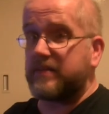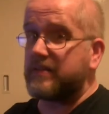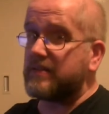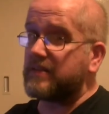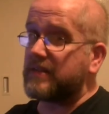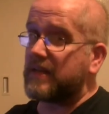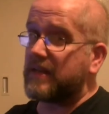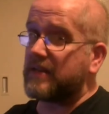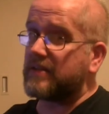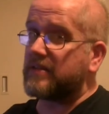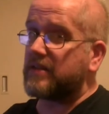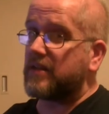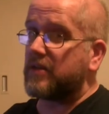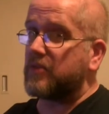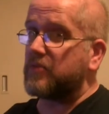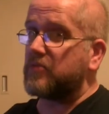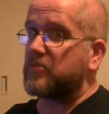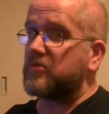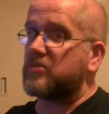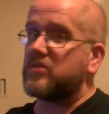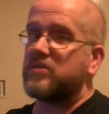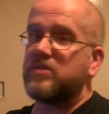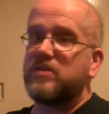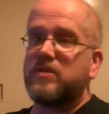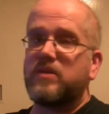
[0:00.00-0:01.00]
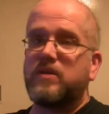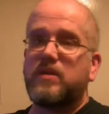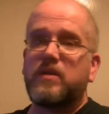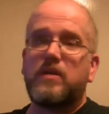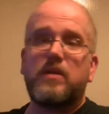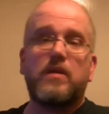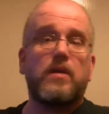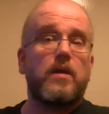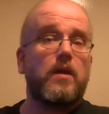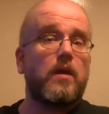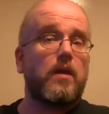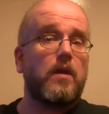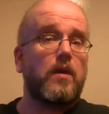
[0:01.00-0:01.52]
taste notes,
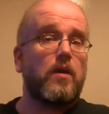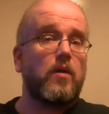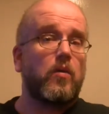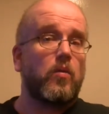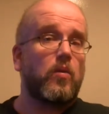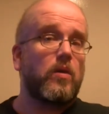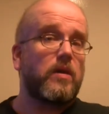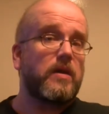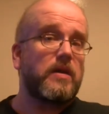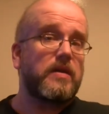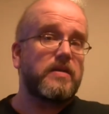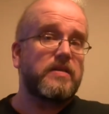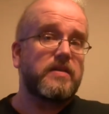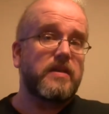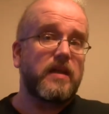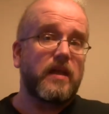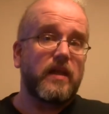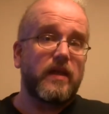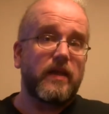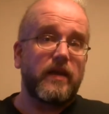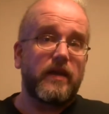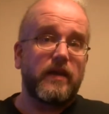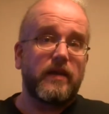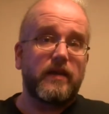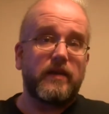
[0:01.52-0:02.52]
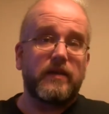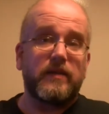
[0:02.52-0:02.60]
I'm going to tell you